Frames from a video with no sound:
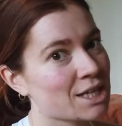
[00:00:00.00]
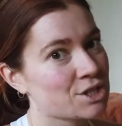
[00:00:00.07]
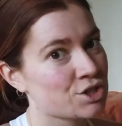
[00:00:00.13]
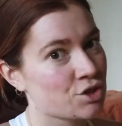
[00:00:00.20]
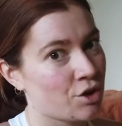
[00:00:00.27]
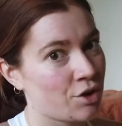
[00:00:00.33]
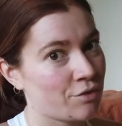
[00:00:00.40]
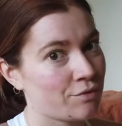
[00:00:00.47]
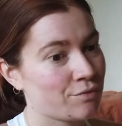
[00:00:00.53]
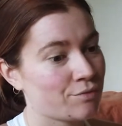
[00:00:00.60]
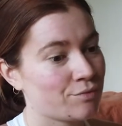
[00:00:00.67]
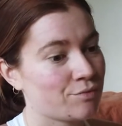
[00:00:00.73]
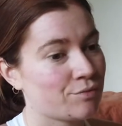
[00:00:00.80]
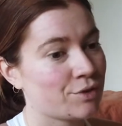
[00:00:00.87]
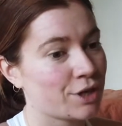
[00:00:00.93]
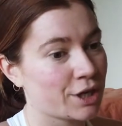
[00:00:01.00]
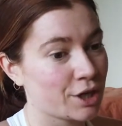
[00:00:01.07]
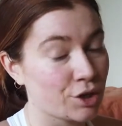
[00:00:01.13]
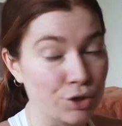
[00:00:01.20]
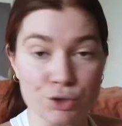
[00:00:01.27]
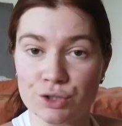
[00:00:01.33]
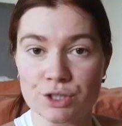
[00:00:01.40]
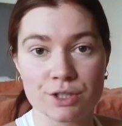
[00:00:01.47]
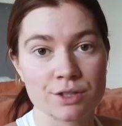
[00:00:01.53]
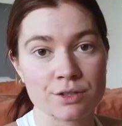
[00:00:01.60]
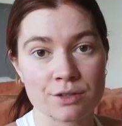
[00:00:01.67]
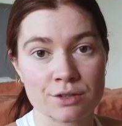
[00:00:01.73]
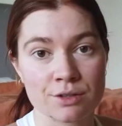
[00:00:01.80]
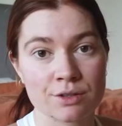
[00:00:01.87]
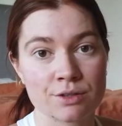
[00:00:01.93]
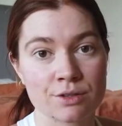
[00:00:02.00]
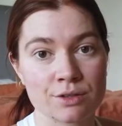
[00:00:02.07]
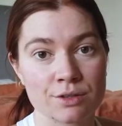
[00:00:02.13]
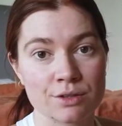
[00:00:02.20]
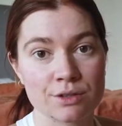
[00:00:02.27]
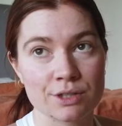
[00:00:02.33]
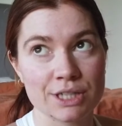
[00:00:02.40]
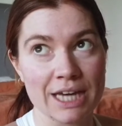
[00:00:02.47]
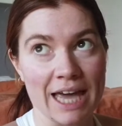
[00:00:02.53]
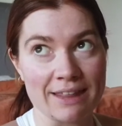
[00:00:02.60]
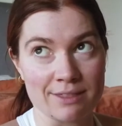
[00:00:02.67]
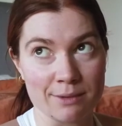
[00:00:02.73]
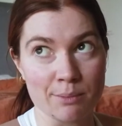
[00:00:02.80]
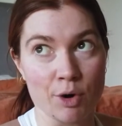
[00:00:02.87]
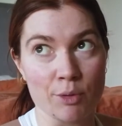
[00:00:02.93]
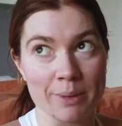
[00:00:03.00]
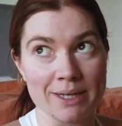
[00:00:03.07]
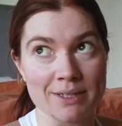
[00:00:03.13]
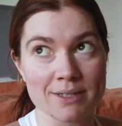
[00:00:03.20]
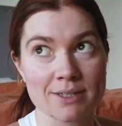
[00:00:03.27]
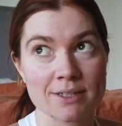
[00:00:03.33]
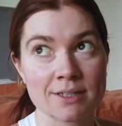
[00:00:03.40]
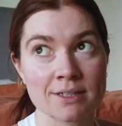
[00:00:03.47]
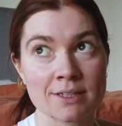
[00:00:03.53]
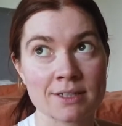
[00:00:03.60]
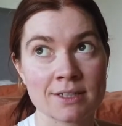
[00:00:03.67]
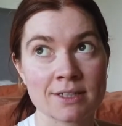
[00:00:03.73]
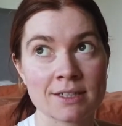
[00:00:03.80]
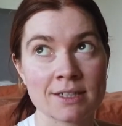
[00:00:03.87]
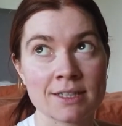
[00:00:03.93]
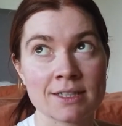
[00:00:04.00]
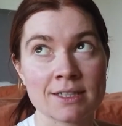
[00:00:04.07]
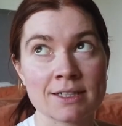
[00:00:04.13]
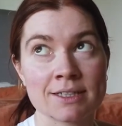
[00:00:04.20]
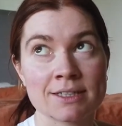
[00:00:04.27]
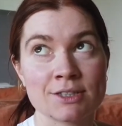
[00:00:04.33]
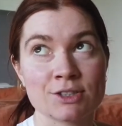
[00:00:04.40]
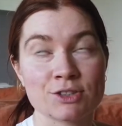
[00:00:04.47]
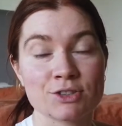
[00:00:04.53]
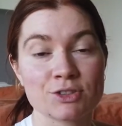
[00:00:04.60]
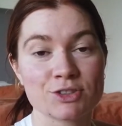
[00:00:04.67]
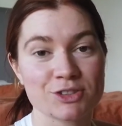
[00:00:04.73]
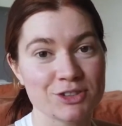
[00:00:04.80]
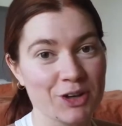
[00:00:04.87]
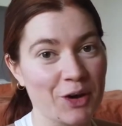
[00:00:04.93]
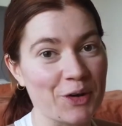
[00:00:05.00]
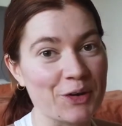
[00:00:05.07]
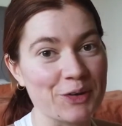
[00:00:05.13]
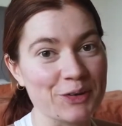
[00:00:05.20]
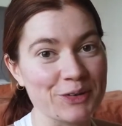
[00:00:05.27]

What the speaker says: it's not very good at the moment. So,